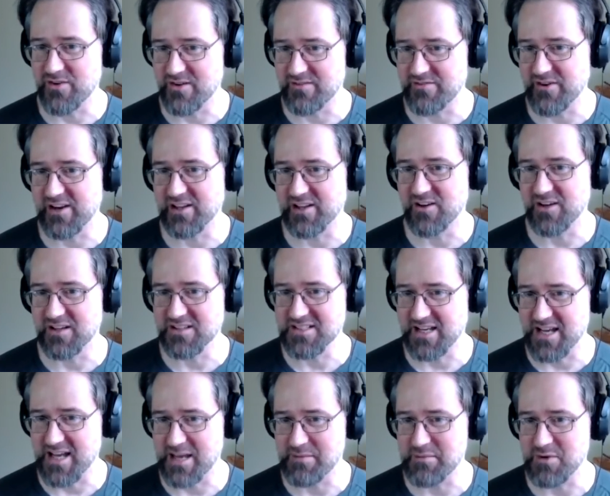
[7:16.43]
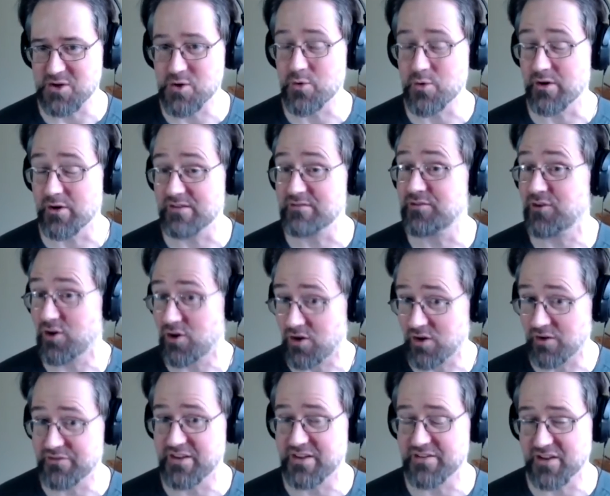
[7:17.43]
for a very long time and who were
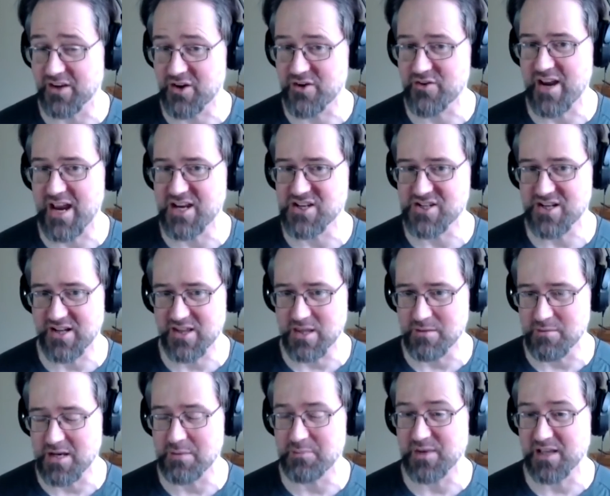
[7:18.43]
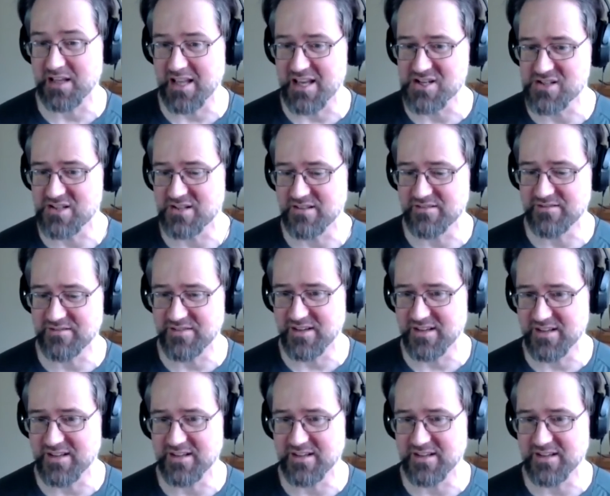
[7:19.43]
involved in the creation and the manipulation of